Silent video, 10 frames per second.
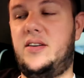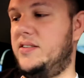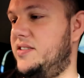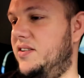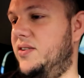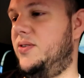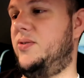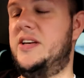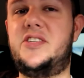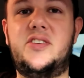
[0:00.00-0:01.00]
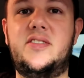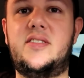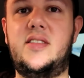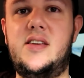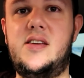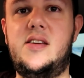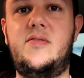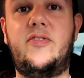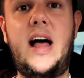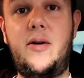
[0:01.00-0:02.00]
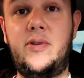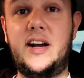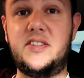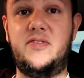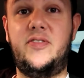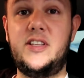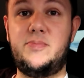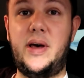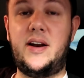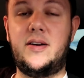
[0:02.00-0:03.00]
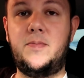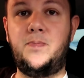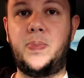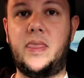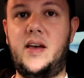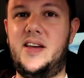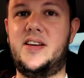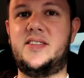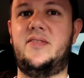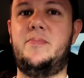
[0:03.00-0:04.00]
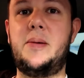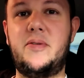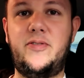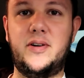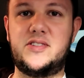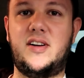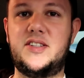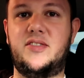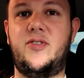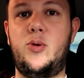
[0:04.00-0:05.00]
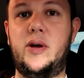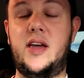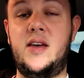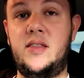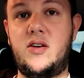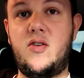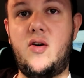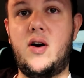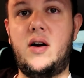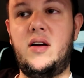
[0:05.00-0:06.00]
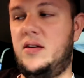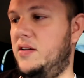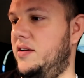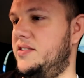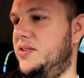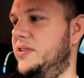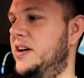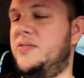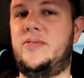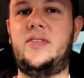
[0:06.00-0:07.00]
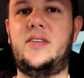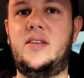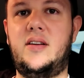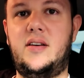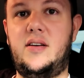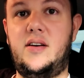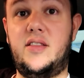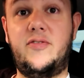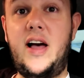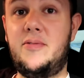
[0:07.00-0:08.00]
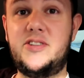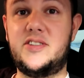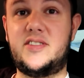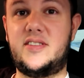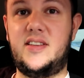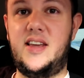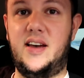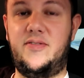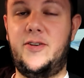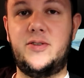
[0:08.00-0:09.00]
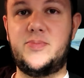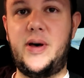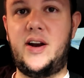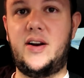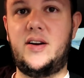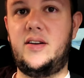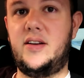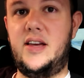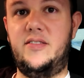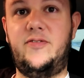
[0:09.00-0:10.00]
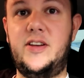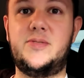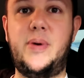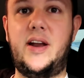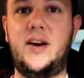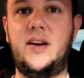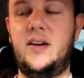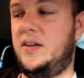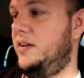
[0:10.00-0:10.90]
So it's just the flat one actually fits better. It doesn't make me feel as claustrophobic in the car. So the other one, the flat one, just, yeah, it feels better, it fits better,